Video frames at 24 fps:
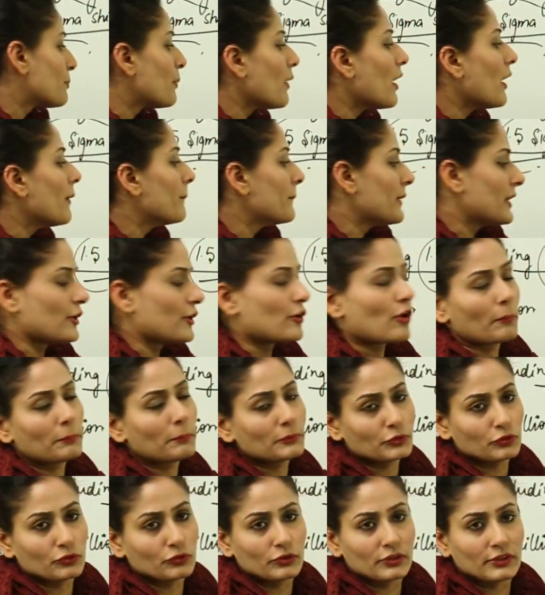per million
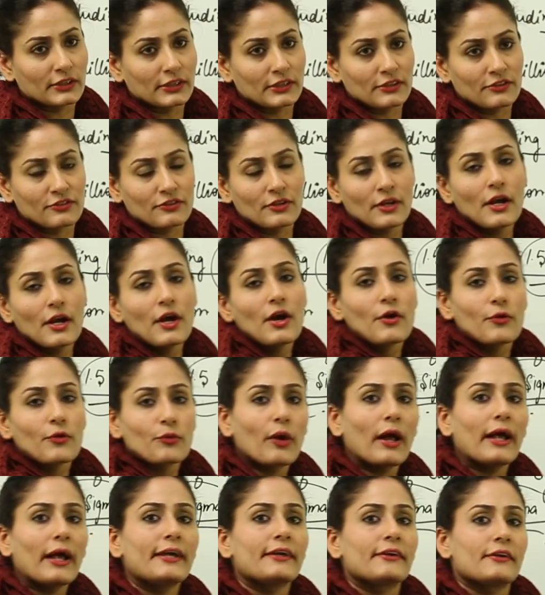opportunities,
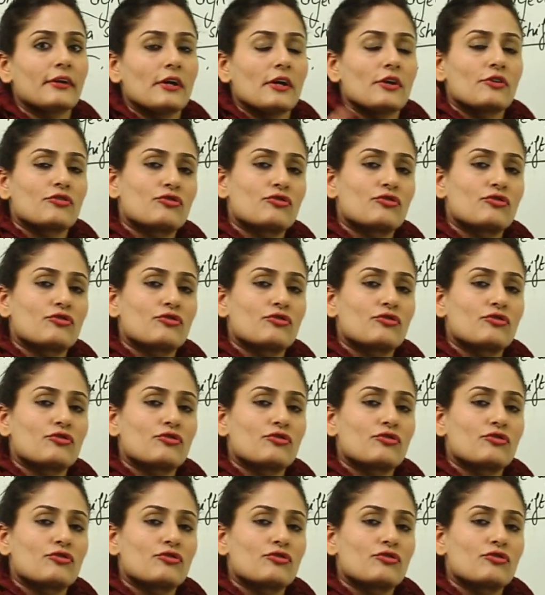right?